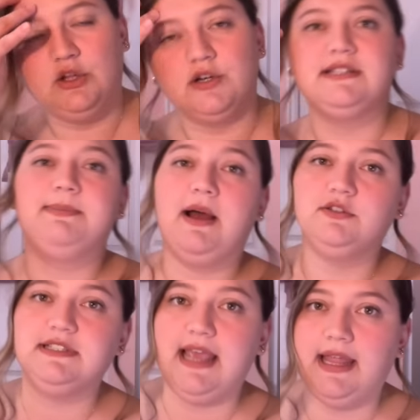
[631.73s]
learns
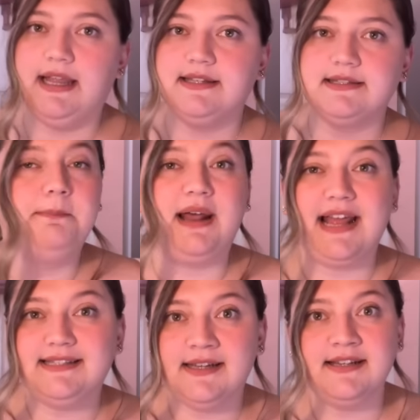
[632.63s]
about gayness, but I
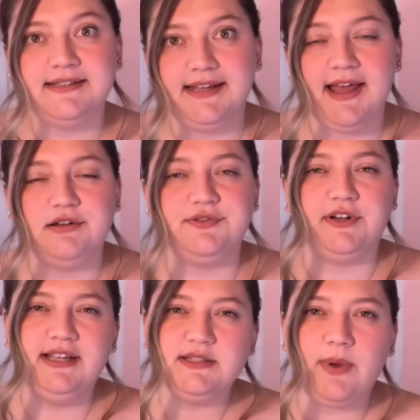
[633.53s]
didn't account for
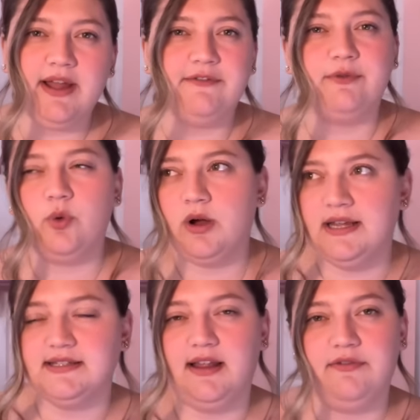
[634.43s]
his wife or
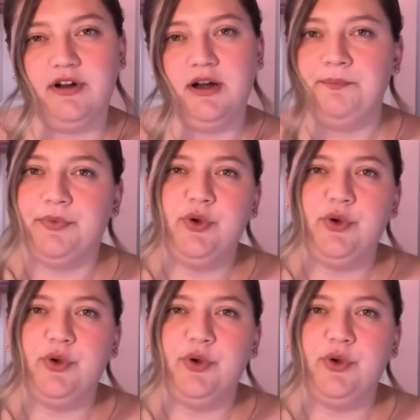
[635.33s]
his lover,